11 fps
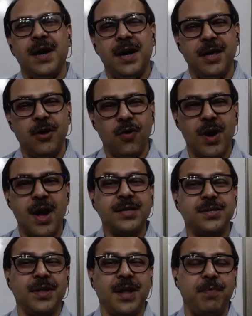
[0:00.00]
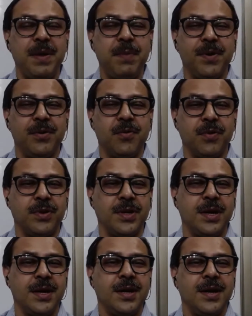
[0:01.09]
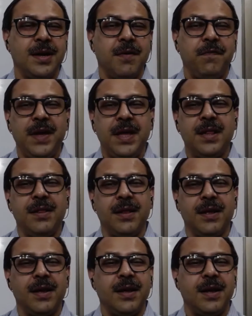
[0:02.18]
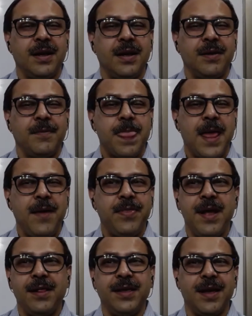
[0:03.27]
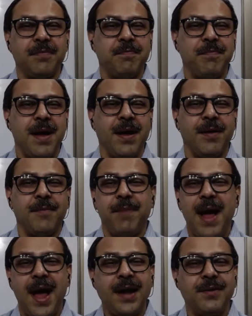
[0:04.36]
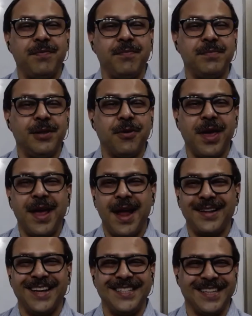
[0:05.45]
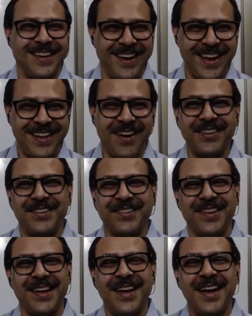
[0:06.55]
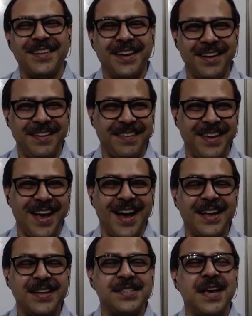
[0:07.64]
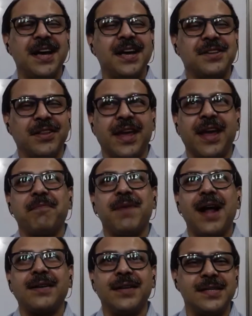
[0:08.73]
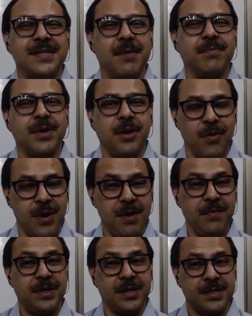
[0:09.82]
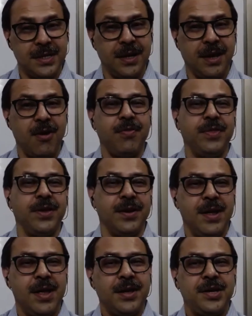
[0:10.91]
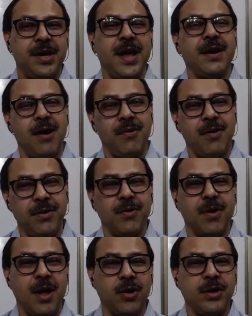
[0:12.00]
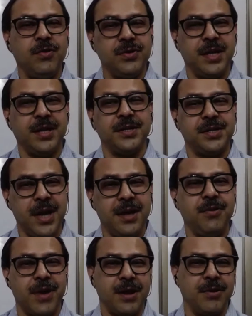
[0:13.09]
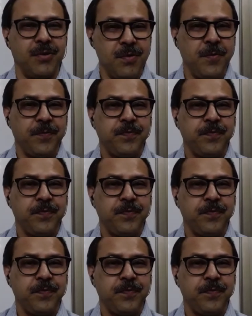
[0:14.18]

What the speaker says: yoga so that people don't feel unhealthy and bad looking at the screen all through the 33 hours. So they can practice some yoga, which is sitting on the chair, how you are using the chair you can do.